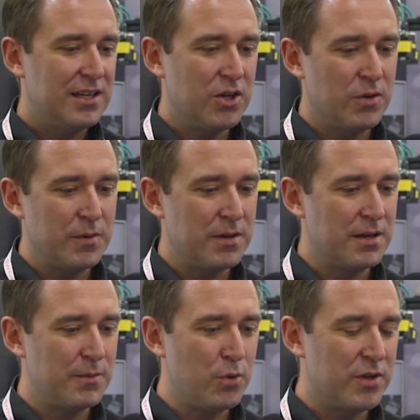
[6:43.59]

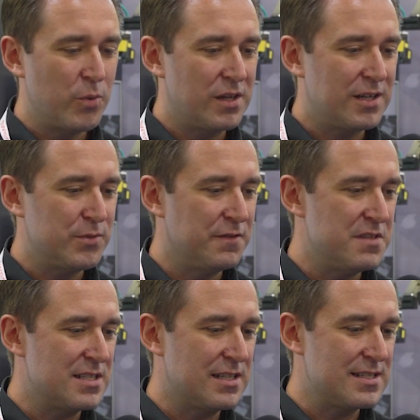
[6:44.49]
More than welcome to
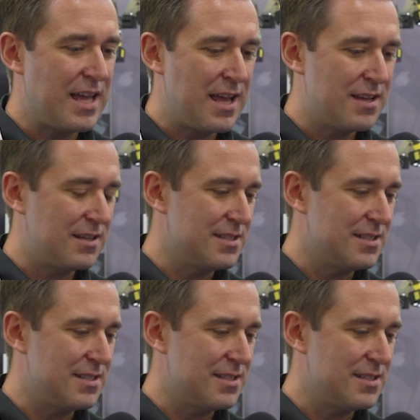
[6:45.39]
visit us there.